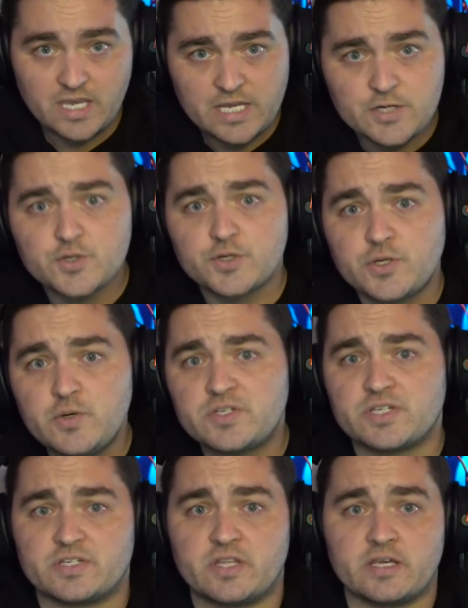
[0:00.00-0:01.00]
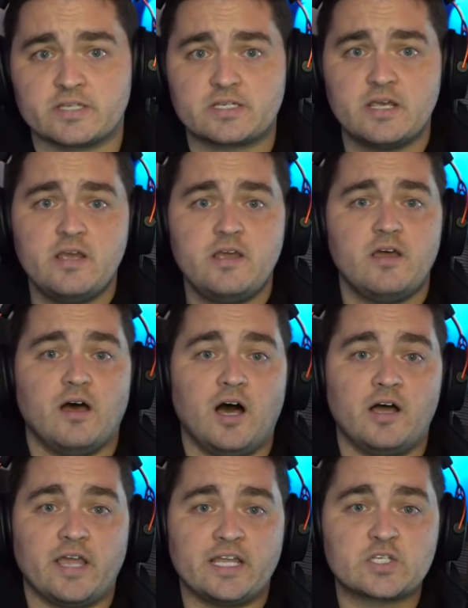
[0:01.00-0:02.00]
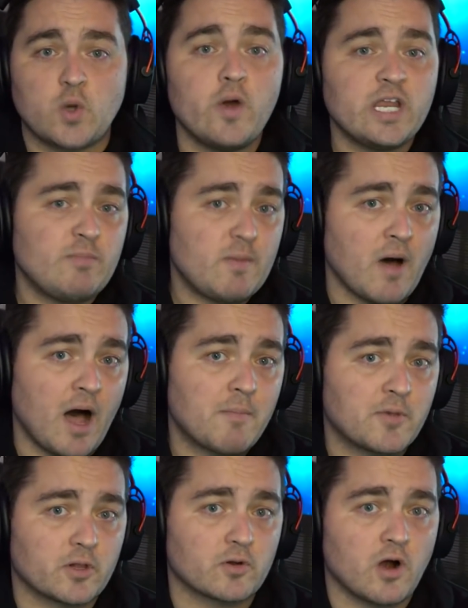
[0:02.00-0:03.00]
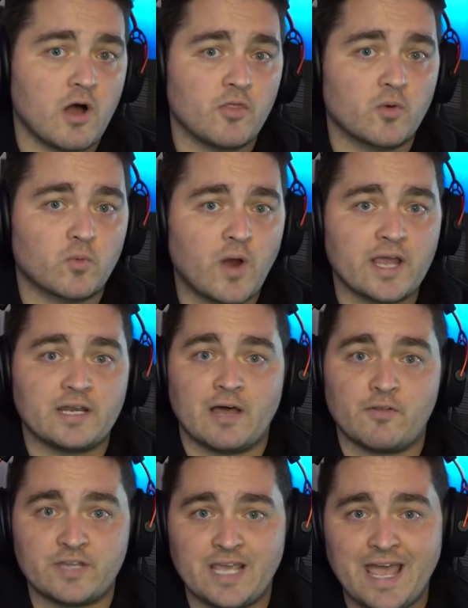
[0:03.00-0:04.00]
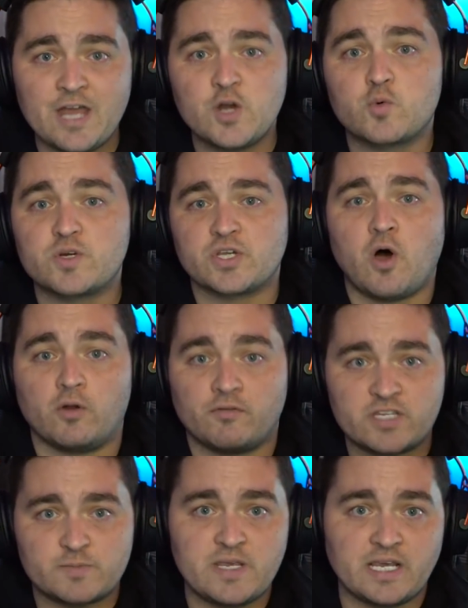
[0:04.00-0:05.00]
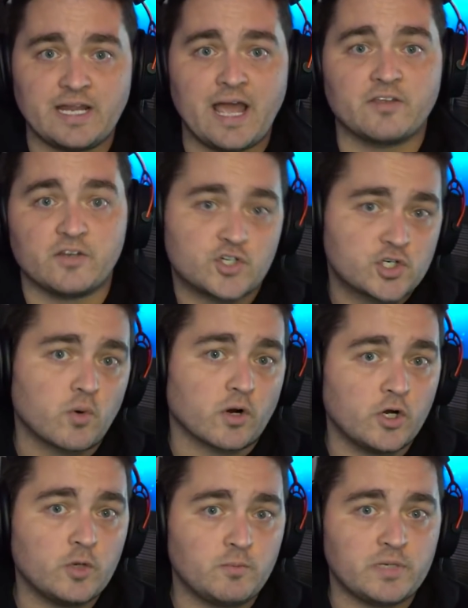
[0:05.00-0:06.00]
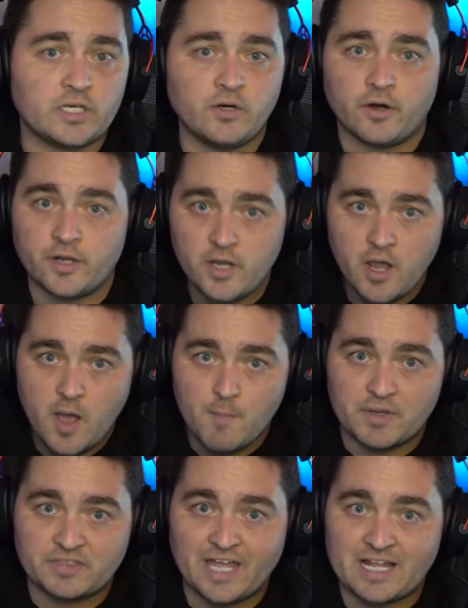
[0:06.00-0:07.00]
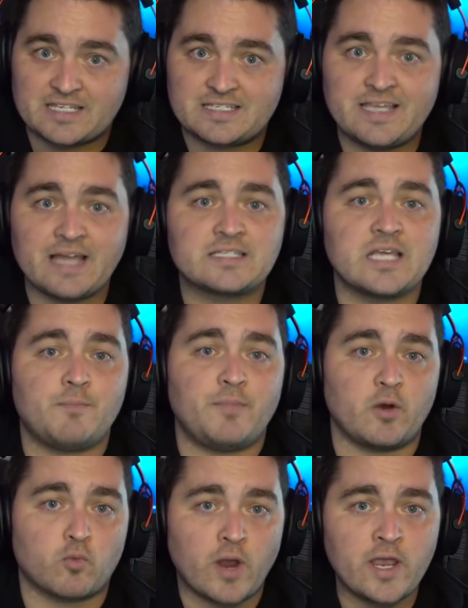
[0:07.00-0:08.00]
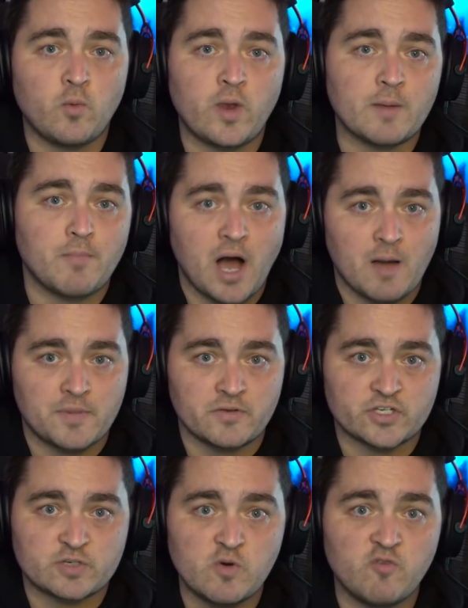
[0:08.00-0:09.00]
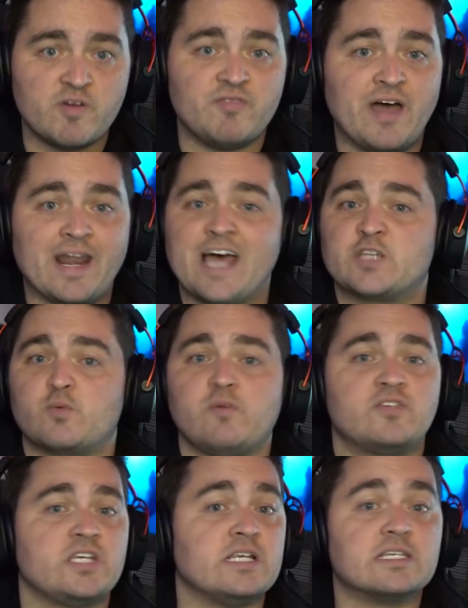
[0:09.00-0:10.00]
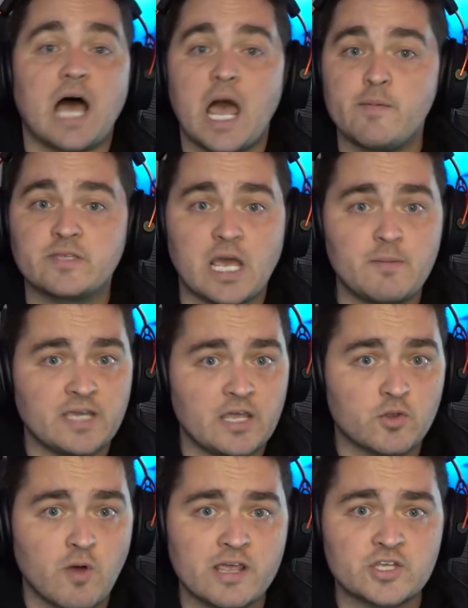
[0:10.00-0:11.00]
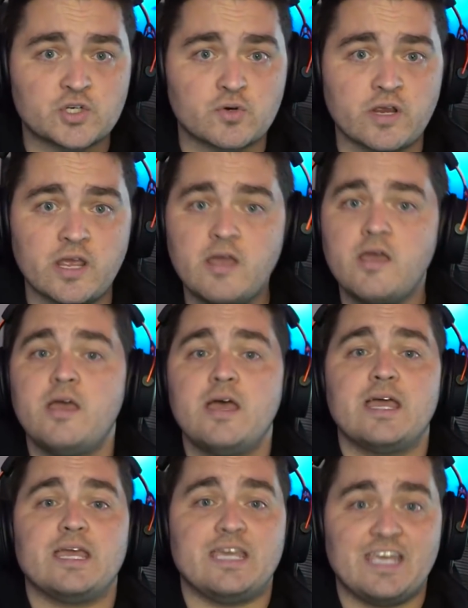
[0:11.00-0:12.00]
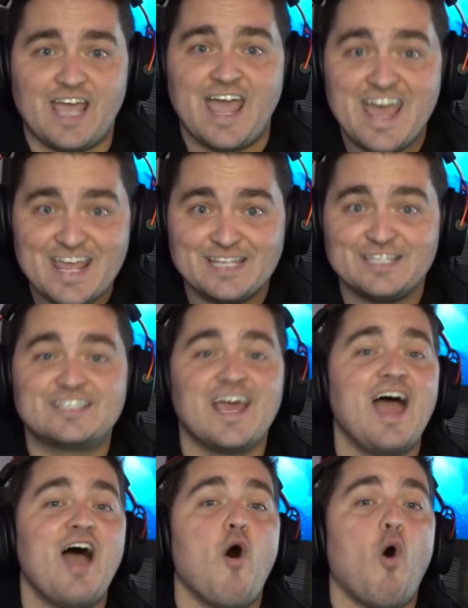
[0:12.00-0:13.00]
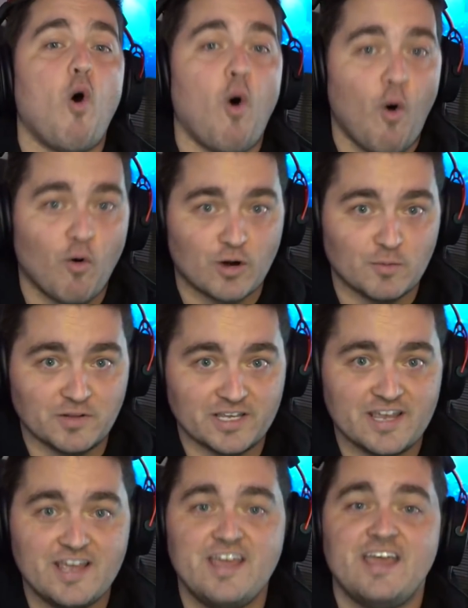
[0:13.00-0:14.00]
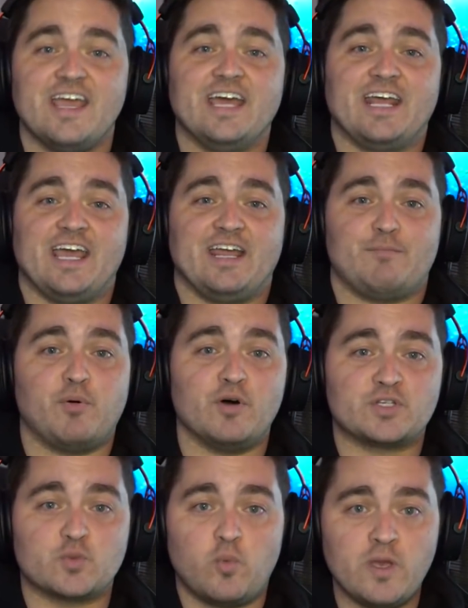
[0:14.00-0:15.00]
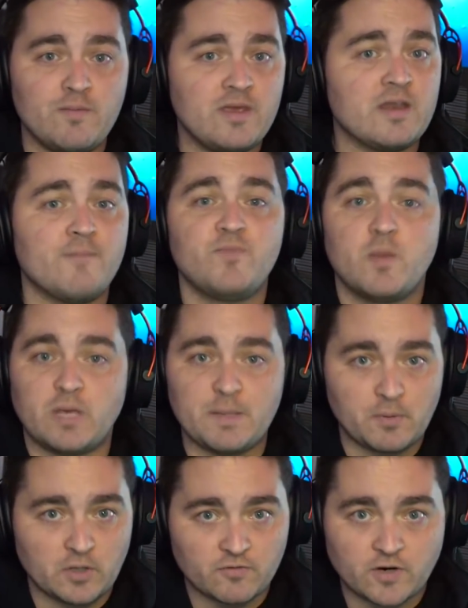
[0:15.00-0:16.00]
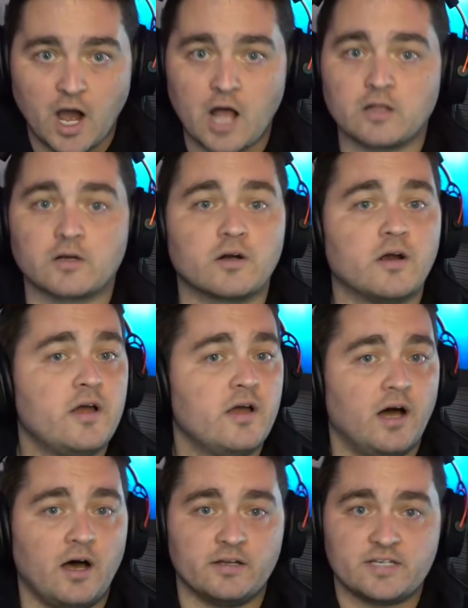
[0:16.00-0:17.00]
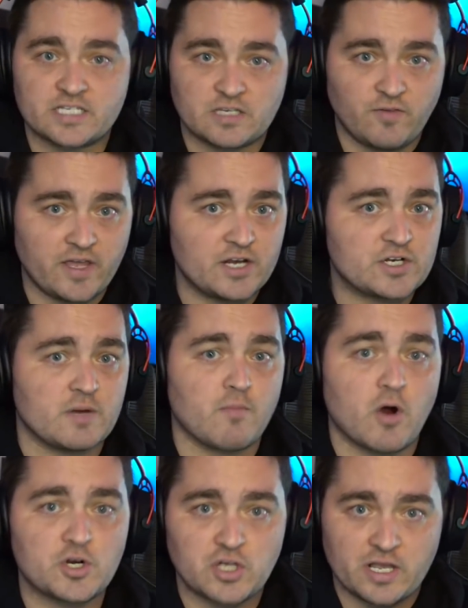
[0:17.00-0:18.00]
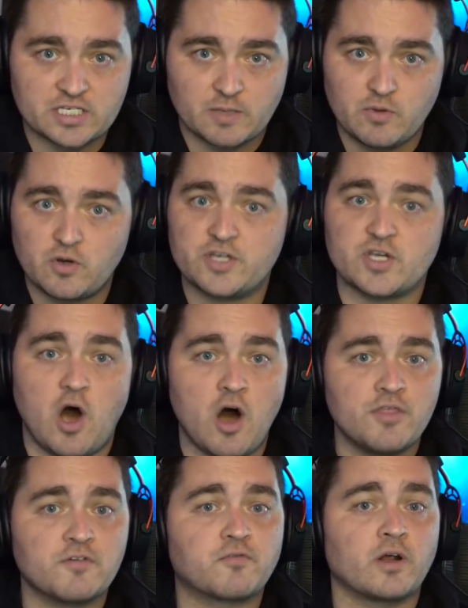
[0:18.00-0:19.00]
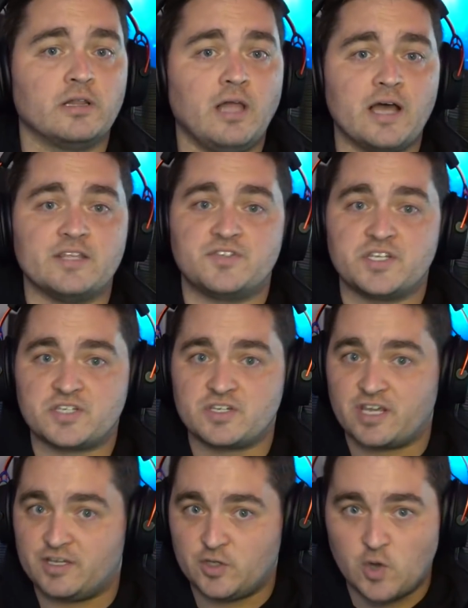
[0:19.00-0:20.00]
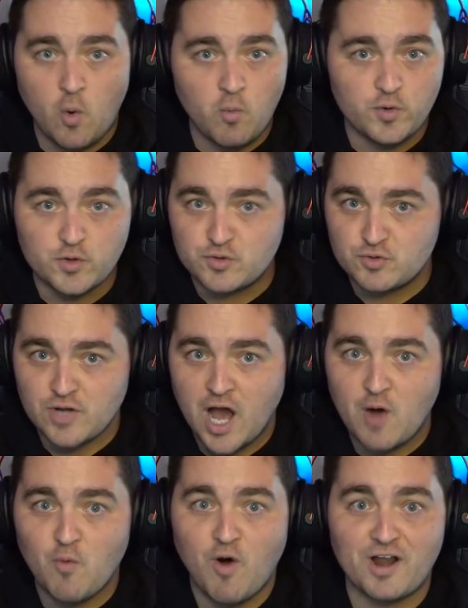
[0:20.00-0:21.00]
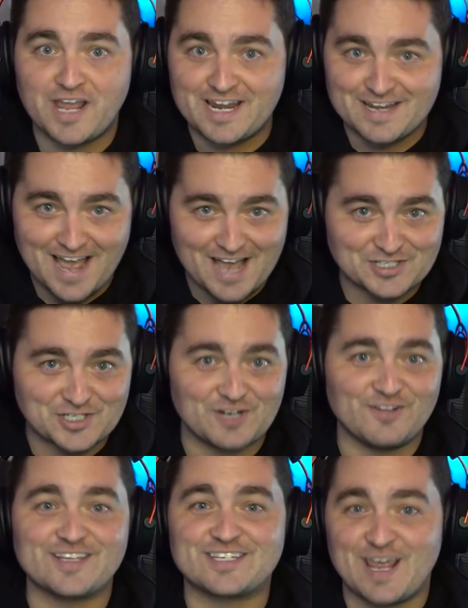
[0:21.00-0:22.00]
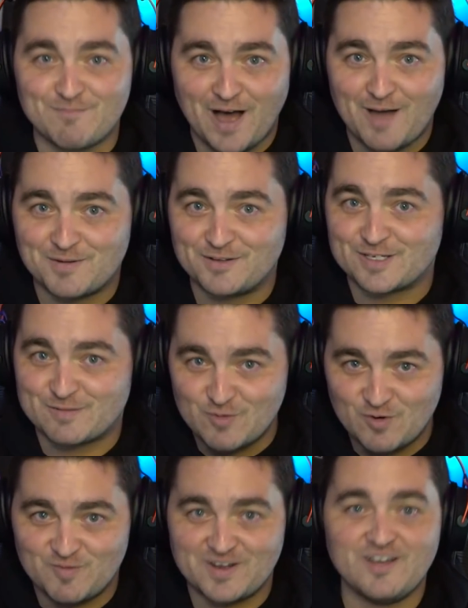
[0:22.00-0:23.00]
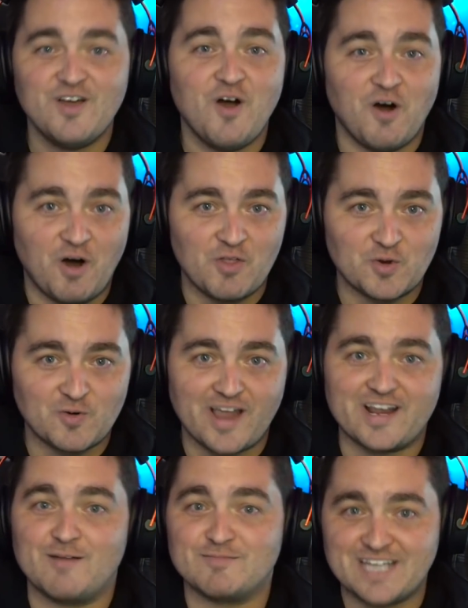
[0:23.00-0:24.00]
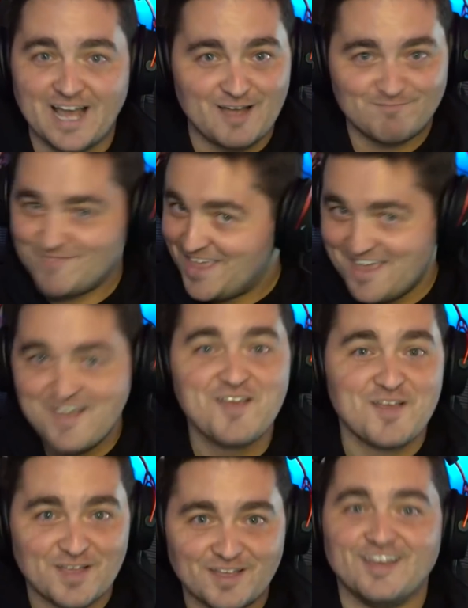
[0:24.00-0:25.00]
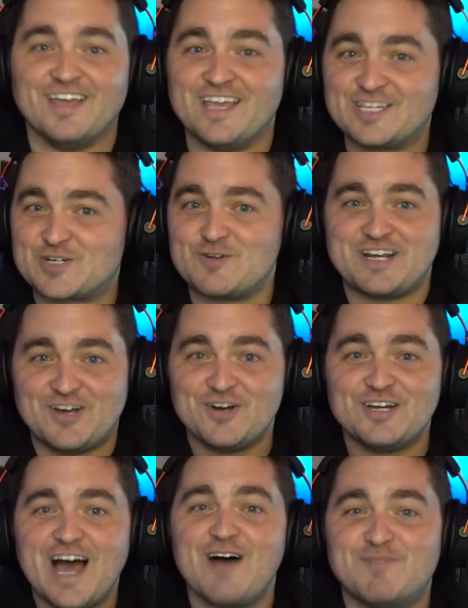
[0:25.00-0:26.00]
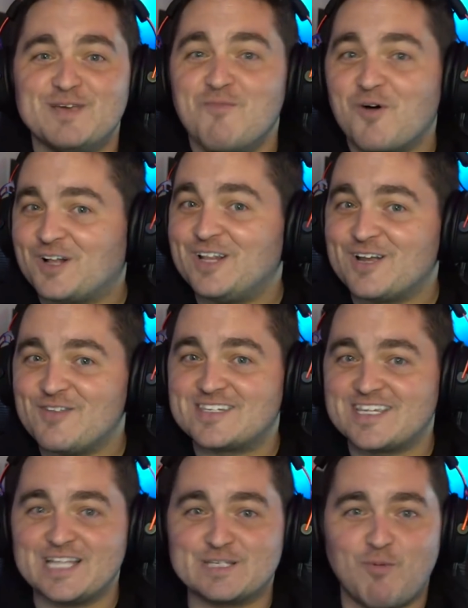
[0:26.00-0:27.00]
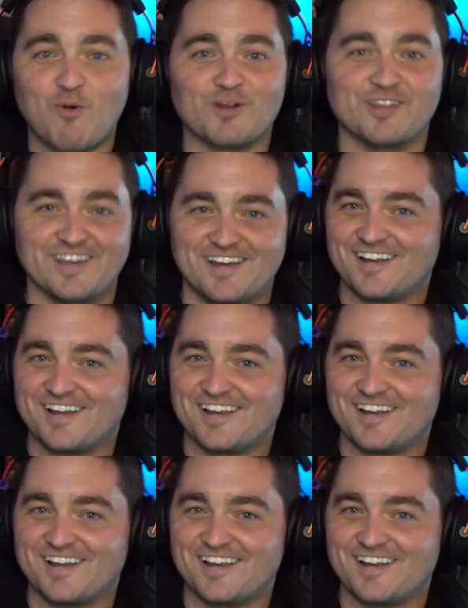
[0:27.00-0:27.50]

introduces this. Uh, it's going to be popular on the right. Now, the end mm-hmm. result of this being enacted, sure, could be good, but that sets up a right wing populist movement that, as we've seen time and time again throughout history, it ends horribly. It, it, puts women, people of color, uh, disadvantaged and marginalized communities on the front lines. This is a, you don't you do not want a nationalist and populist movement on the right. I'm tagged. Yeah. History could not be more clear. This ends poorly.